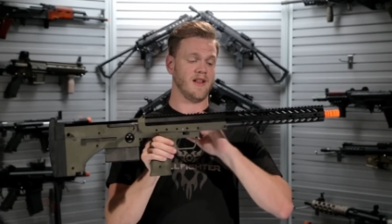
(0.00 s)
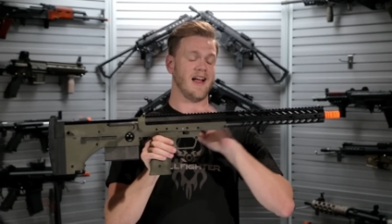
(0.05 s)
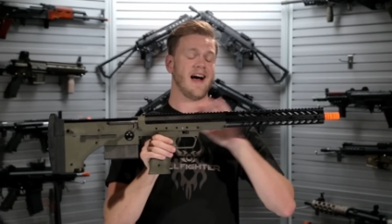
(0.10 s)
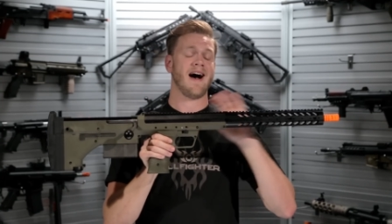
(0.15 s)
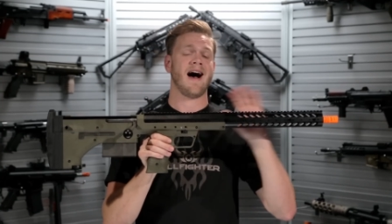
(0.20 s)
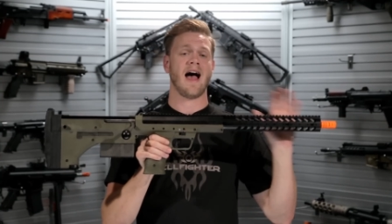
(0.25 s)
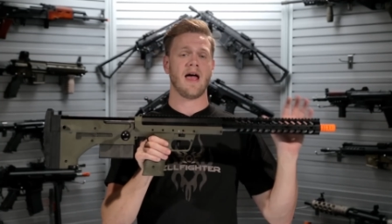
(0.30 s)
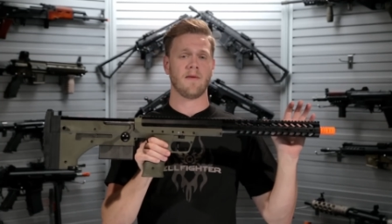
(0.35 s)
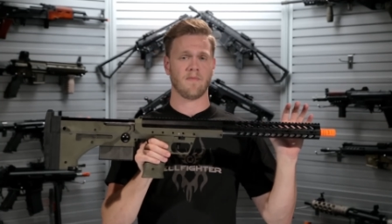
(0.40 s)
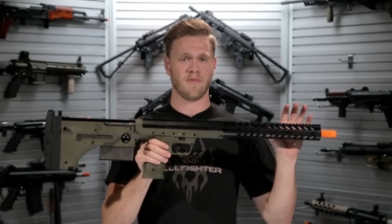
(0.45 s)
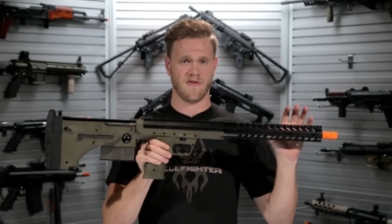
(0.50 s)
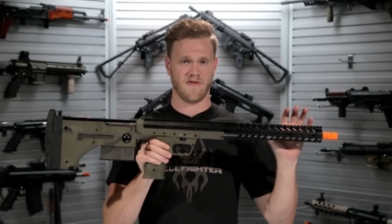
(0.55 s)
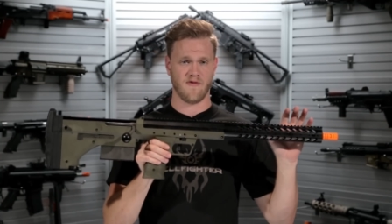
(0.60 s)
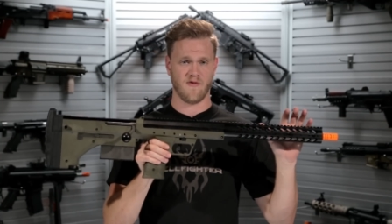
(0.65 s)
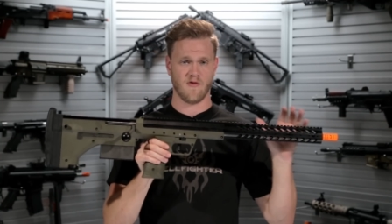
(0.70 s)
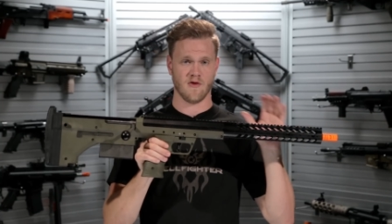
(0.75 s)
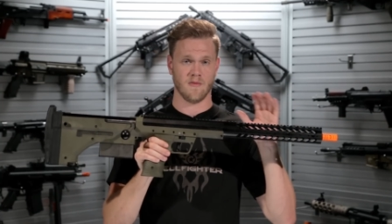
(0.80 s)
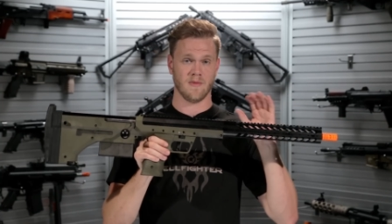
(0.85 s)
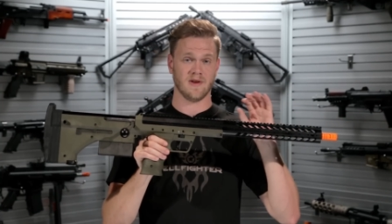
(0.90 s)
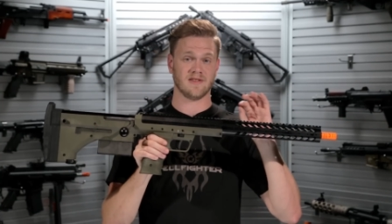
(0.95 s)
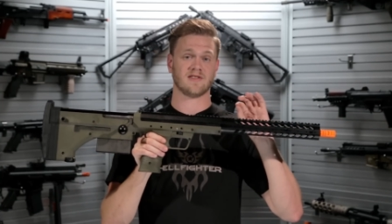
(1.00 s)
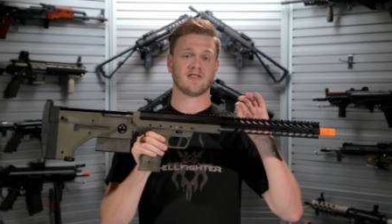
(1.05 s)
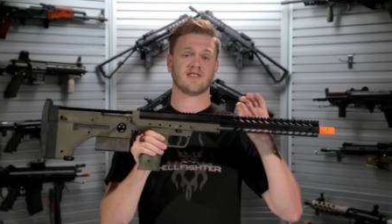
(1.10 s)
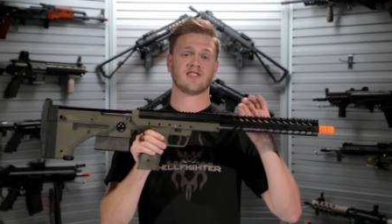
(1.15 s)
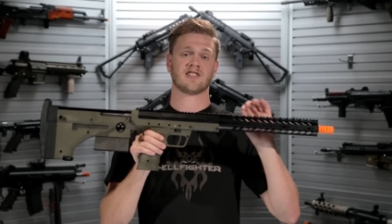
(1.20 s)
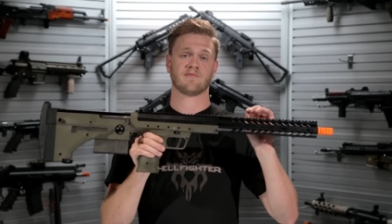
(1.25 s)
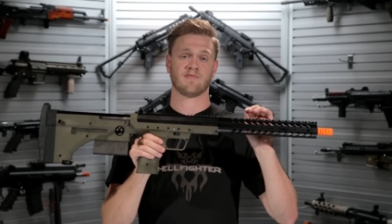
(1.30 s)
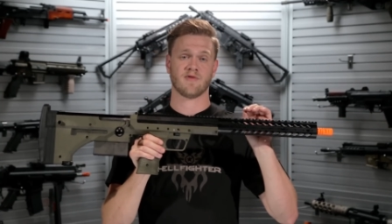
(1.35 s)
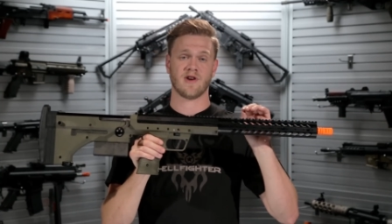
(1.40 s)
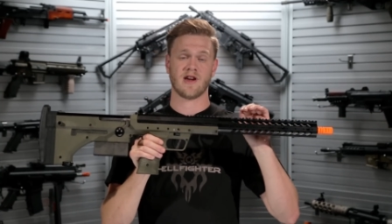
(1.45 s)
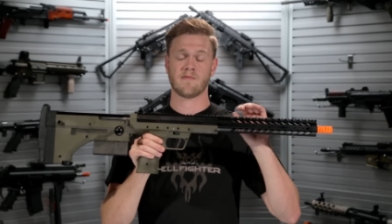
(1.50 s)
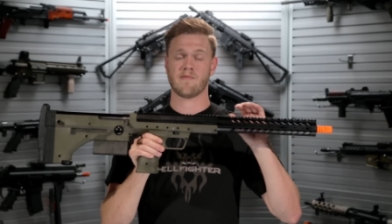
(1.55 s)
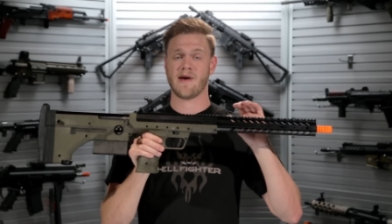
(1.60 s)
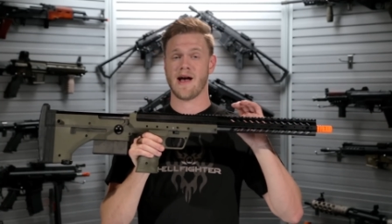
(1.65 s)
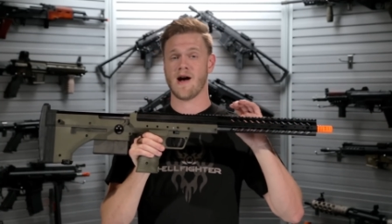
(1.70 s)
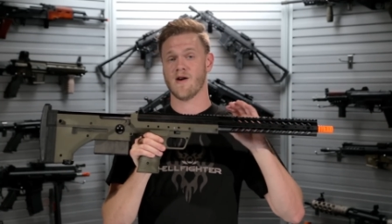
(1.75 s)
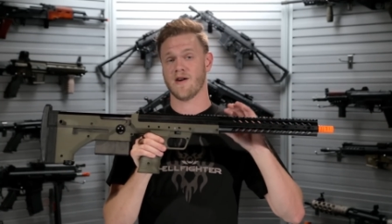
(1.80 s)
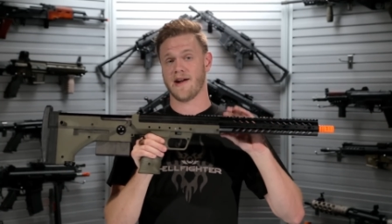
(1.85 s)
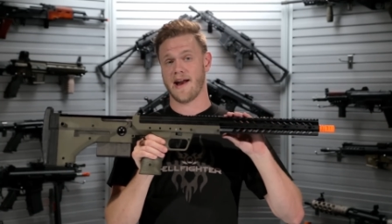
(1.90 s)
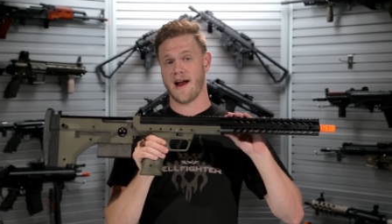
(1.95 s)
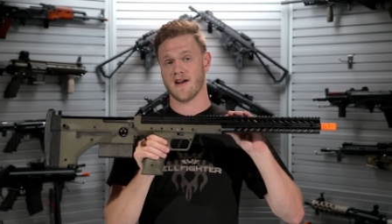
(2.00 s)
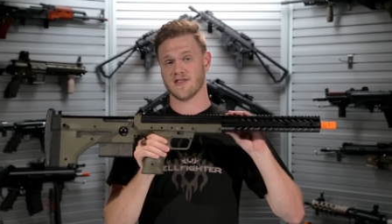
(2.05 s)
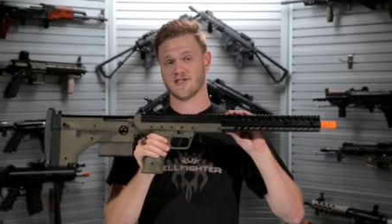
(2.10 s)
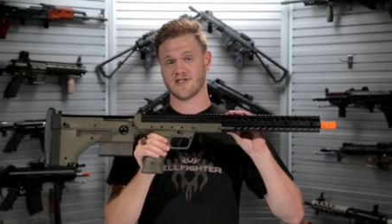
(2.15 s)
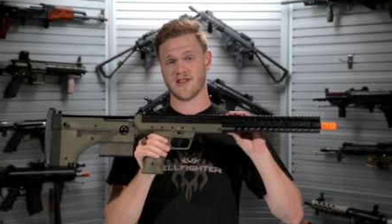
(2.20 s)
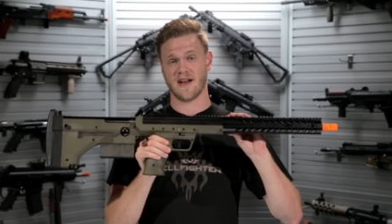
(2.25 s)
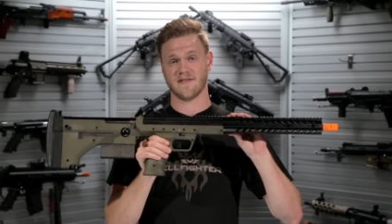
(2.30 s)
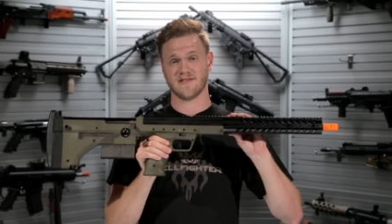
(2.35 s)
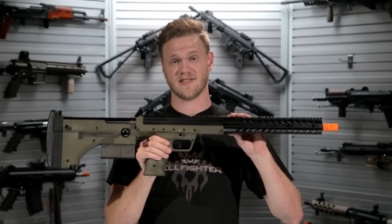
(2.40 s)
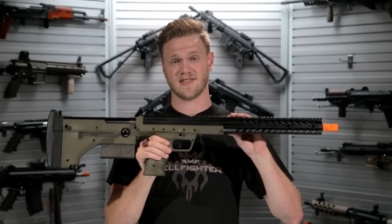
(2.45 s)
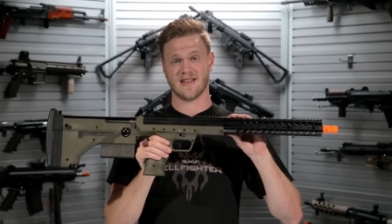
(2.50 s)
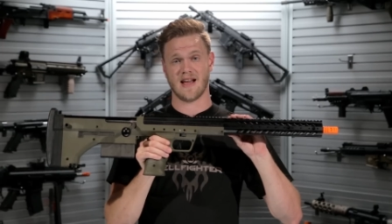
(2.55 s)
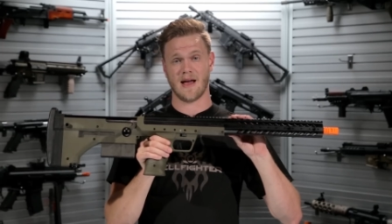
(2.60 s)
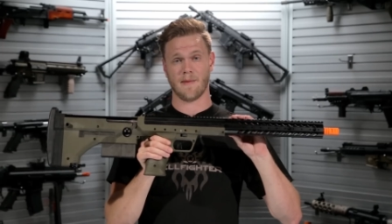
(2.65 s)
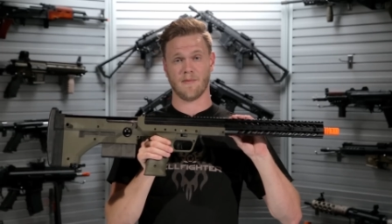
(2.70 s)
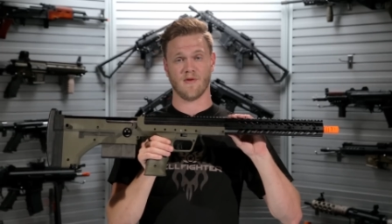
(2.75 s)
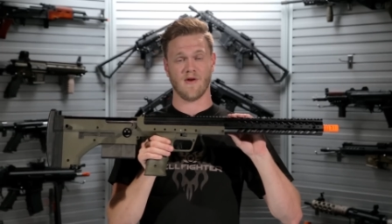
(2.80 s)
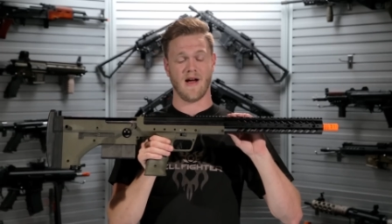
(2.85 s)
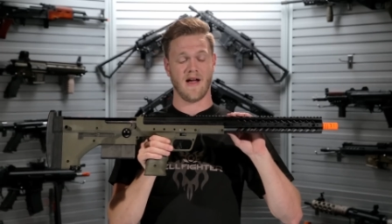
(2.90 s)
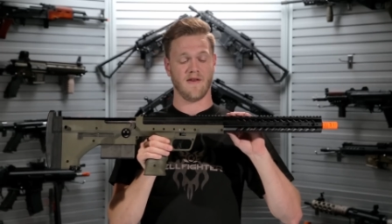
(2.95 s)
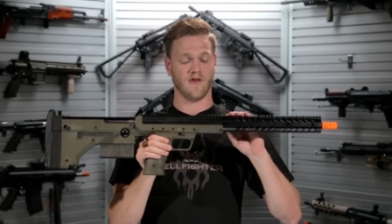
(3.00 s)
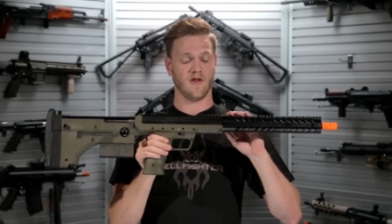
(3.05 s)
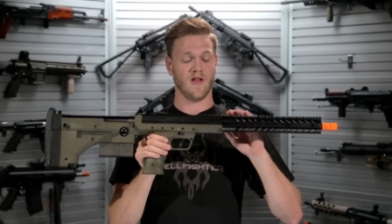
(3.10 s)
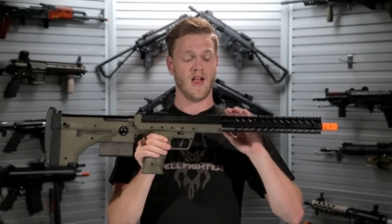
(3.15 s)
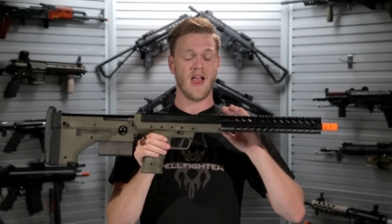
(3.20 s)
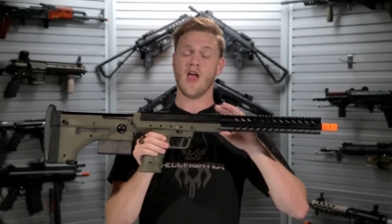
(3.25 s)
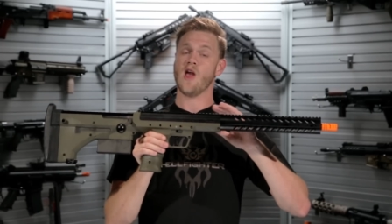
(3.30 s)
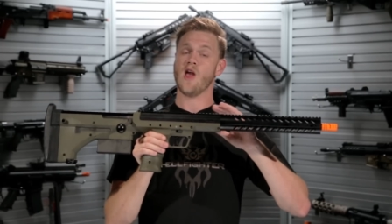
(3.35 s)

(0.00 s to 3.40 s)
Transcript: high-performance, spring-powered airsoft sniper rifle